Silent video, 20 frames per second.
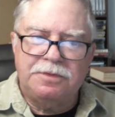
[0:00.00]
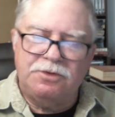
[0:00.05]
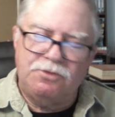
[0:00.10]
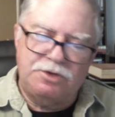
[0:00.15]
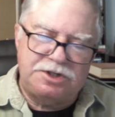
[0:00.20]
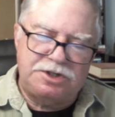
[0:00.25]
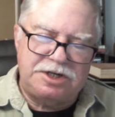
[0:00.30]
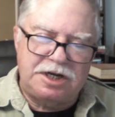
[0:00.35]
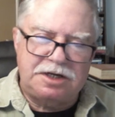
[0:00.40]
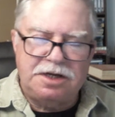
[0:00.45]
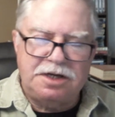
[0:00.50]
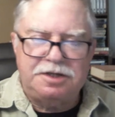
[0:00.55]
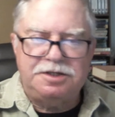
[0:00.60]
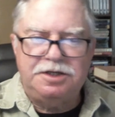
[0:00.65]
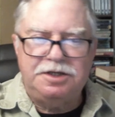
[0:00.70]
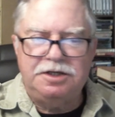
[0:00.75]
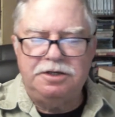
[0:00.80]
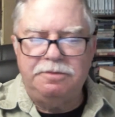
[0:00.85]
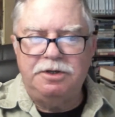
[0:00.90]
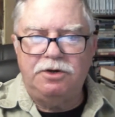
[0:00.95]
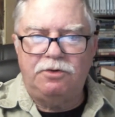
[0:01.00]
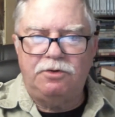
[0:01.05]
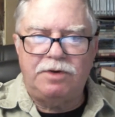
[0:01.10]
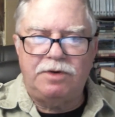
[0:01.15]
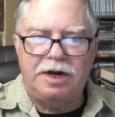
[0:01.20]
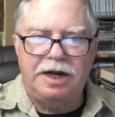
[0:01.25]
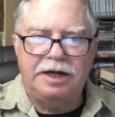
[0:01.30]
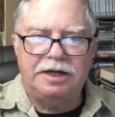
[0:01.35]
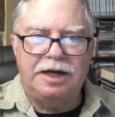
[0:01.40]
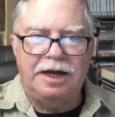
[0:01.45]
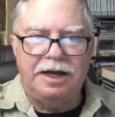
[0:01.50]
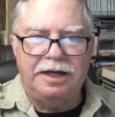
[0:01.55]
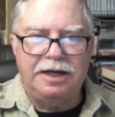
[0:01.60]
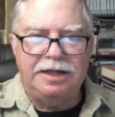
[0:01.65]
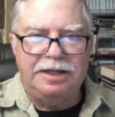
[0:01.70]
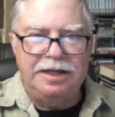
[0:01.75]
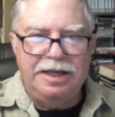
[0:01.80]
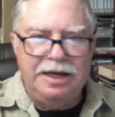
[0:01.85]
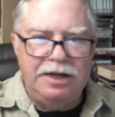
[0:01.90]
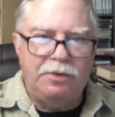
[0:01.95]
which I tend to be a rye guy
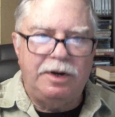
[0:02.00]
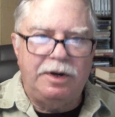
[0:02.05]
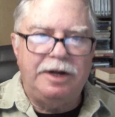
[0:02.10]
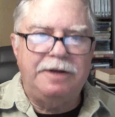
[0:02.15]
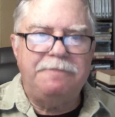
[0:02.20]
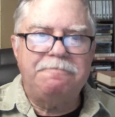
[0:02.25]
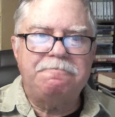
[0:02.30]
anyway.